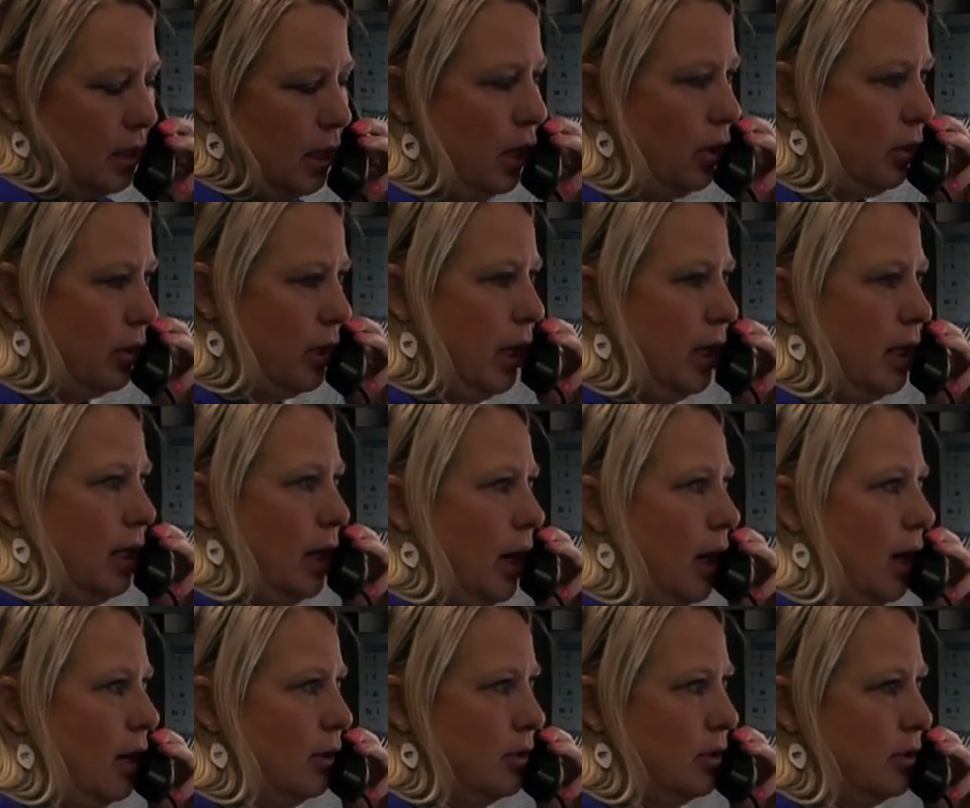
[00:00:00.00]
Okay,
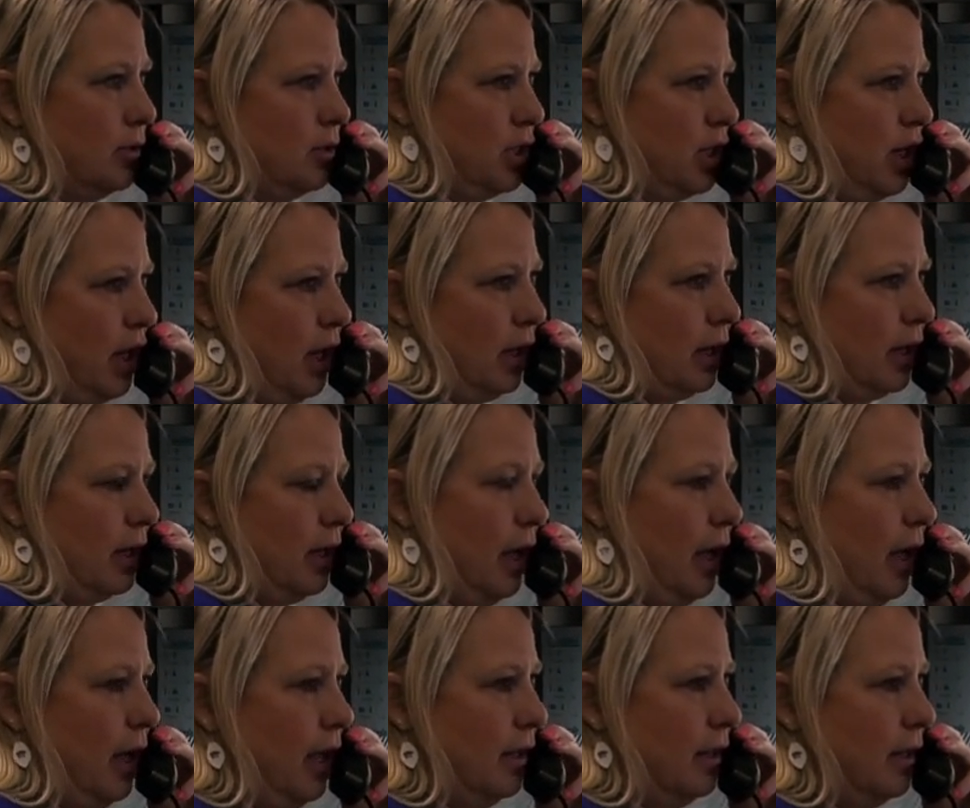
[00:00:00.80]
I'll go check
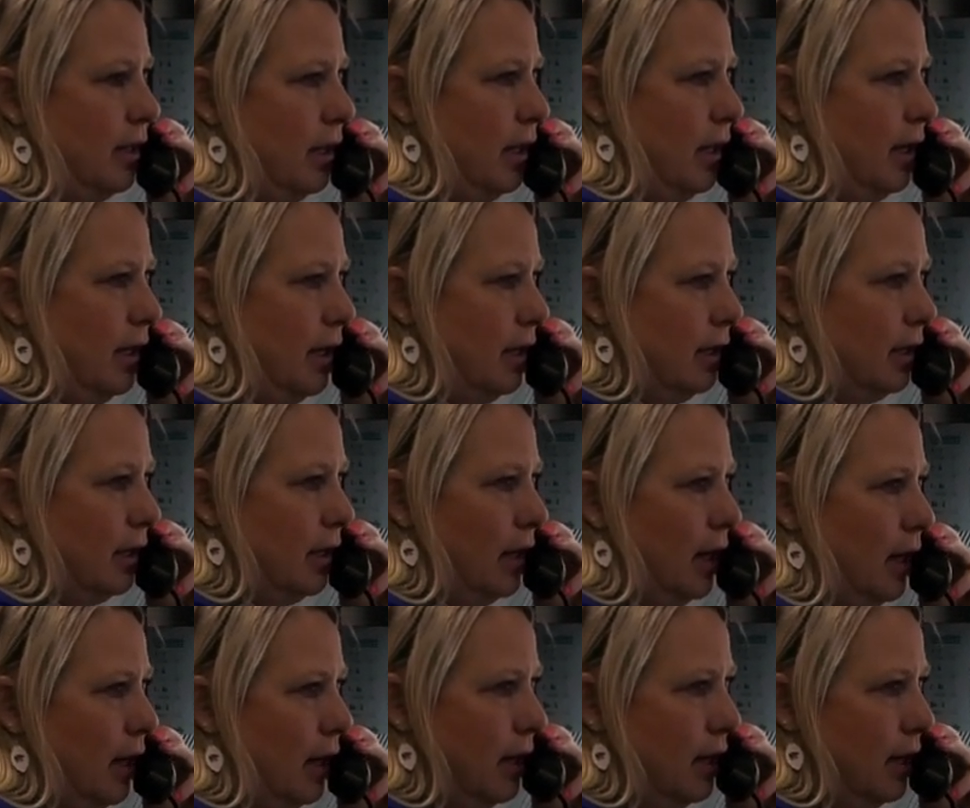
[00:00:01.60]
and
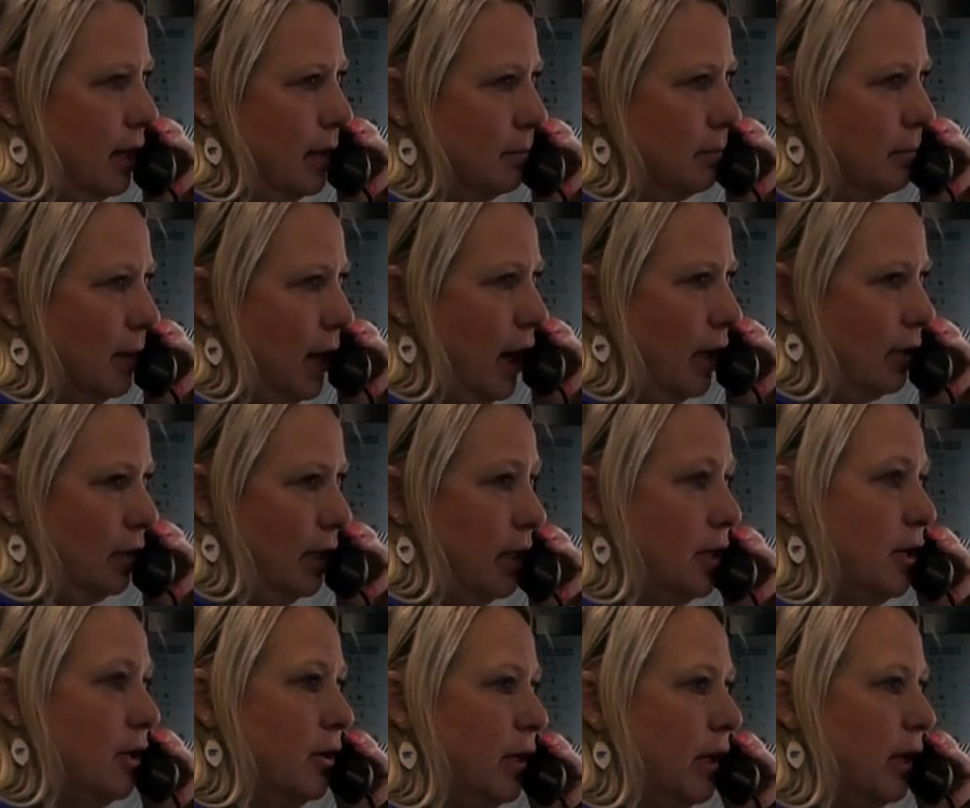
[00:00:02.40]
then um, I'll
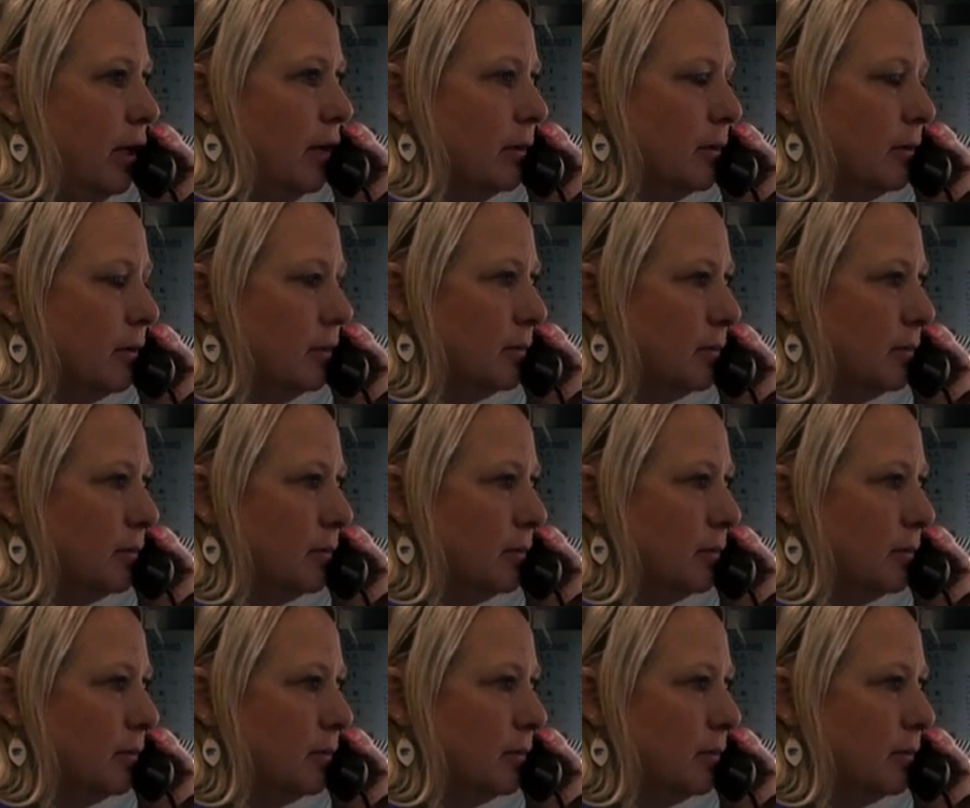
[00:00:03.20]
let you know.